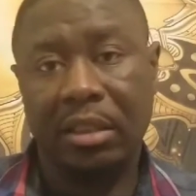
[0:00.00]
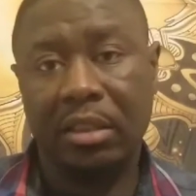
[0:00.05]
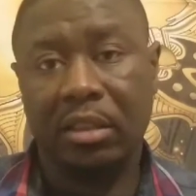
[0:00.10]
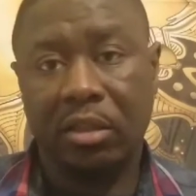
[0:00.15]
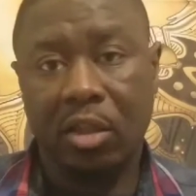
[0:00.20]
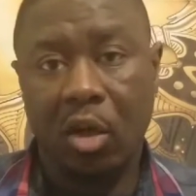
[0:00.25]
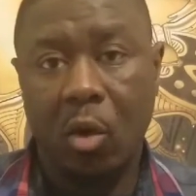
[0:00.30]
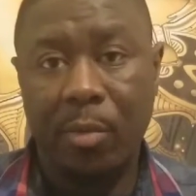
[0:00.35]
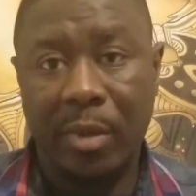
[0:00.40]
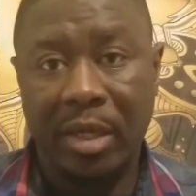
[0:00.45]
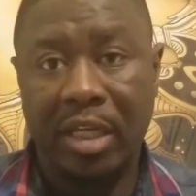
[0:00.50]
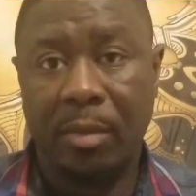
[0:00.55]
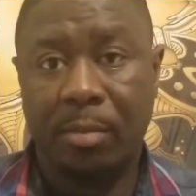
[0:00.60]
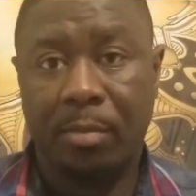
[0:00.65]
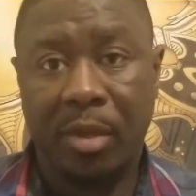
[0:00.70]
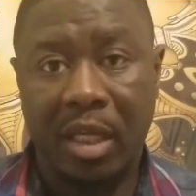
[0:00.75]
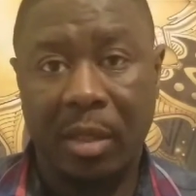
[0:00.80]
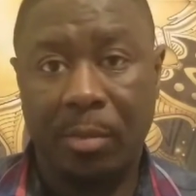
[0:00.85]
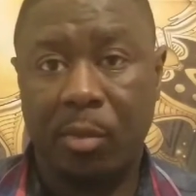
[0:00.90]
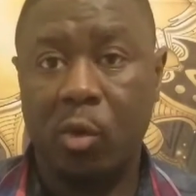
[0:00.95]
It's so many
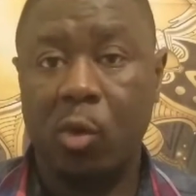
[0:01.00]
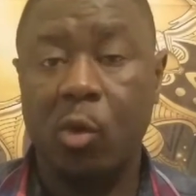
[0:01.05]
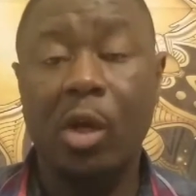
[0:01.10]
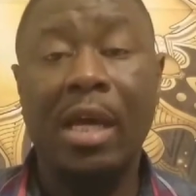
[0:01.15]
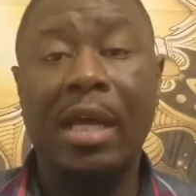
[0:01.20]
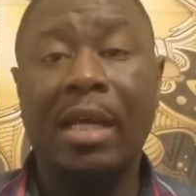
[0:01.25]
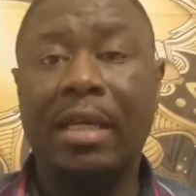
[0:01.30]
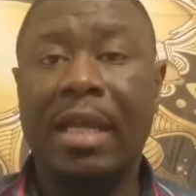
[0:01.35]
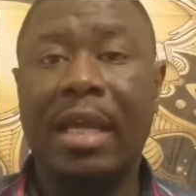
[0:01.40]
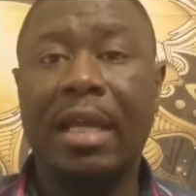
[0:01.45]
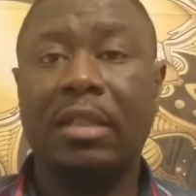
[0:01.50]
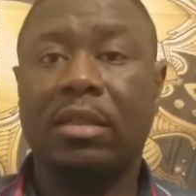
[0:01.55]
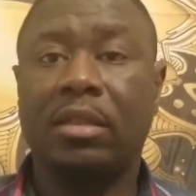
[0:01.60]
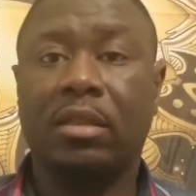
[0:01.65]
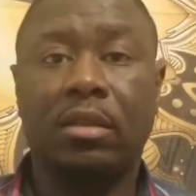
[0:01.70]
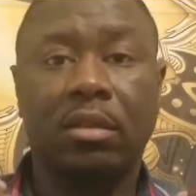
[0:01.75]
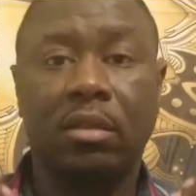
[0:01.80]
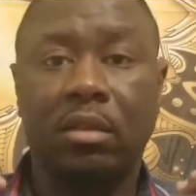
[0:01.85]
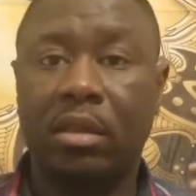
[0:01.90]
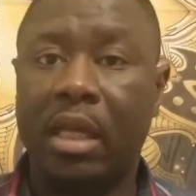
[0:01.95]
people that's